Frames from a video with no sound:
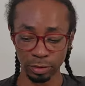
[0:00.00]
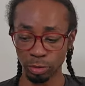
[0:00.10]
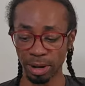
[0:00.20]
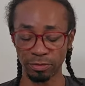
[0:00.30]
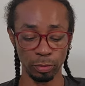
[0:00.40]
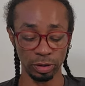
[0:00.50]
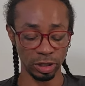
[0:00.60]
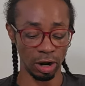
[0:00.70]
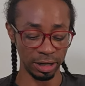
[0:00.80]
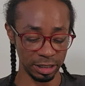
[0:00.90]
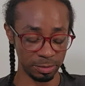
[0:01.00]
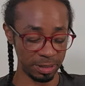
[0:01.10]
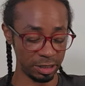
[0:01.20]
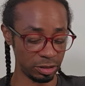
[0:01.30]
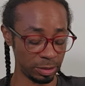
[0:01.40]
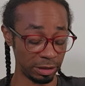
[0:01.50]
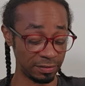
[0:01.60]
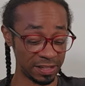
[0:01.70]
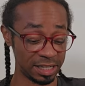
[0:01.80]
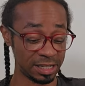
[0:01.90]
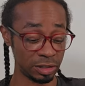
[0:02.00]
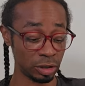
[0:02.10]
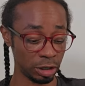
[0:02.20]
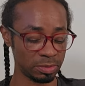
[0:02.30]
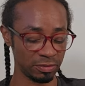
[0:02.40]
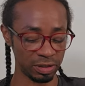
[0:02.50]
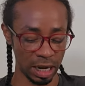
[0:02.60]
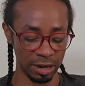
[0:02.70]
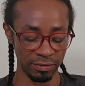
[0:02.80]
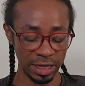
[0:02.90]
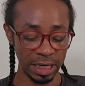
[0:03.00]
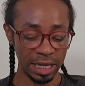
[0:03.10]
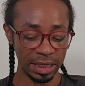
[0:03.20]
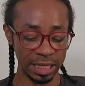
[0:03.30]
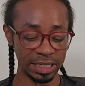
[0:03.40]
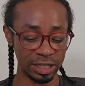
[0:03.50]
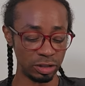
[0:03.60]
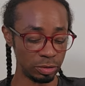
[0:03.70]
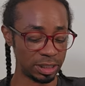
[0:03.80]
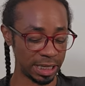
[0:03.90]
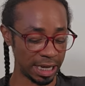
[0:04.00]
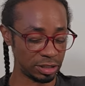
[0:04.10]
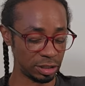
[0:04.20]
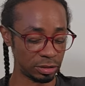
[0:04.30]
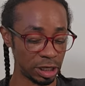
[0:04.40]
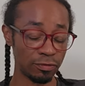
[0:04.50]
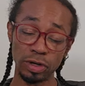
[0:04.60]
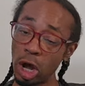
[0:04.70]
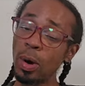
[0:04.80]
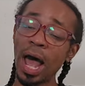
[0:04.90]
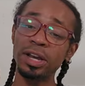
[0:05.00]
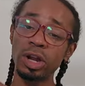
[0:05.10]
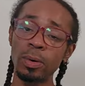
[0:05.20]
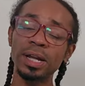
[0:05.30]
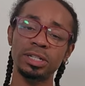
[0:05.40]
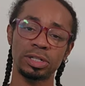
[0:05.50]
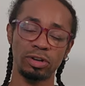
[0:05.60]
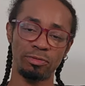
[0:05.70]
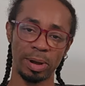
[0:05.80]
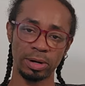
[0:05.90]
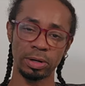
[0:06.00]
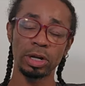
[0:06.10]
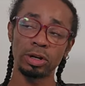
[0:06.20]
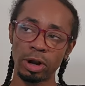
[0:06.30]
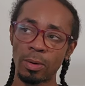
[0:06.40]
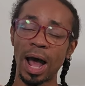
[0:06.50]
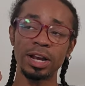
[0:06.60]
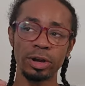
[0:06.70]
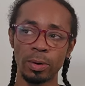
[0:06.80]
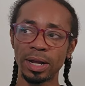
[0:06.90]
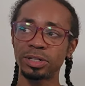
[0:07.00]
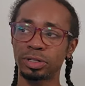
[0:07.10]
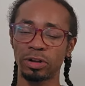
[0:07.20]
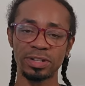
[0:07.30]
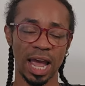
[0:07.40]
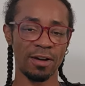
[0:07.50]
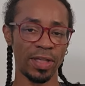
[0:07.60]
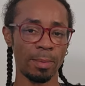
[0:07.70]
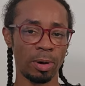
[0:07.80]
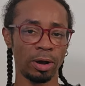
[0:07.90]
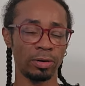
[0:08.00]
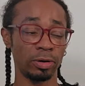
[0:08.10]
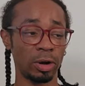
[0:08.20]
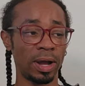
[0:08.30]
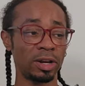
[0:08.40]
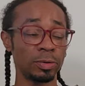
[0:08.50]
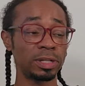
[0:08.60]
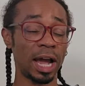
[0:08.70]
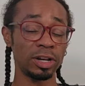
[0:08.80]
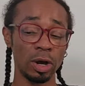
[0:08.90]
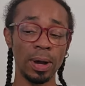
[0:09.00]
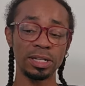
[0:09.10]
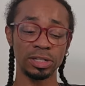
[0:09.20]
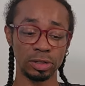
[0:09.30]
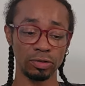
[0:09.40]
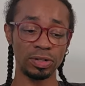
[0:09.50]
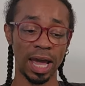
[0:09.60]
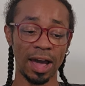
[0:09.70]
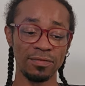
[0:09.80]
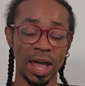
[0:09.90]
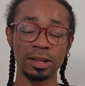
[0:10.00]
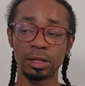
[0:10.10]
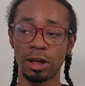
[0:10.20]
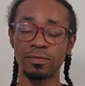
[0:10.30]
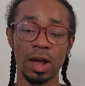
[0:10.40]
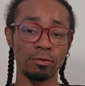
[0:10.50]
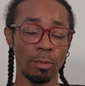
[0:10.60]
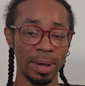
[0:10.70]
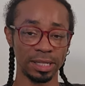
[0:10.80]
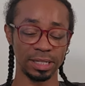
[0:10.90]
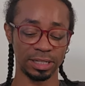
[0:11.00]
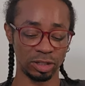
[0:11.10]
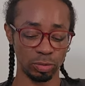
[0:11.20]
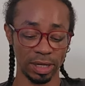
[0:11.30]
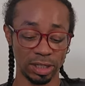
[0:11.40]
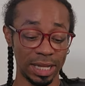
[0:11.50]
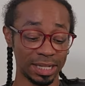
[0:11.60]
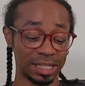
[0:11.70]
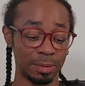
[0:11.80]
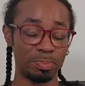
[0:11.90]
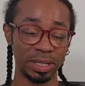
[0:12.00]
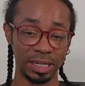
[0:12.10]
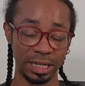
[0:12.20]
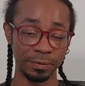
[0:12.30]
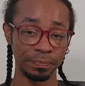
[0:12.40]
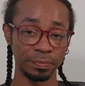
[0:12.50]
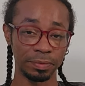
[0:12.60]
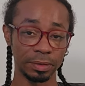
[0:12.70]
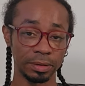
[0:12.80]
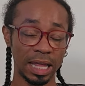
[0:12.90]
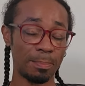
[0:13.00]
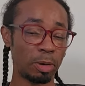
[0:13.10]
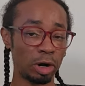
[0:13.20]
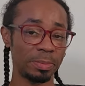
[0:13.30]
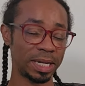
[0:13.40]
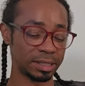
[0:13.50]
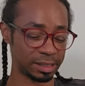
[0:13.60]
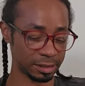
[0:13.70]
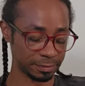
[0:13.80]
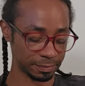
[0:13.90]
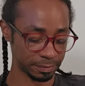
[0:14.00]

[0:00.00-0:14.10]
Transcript: whomever we're talking, speaking to here, this is in terms of love. This is you saying to yourself, no, I know I deserve better. No, I know I deserve to have that partner. No, I know I know I deserve to have that love, that romantic situation, that stability, that permanence.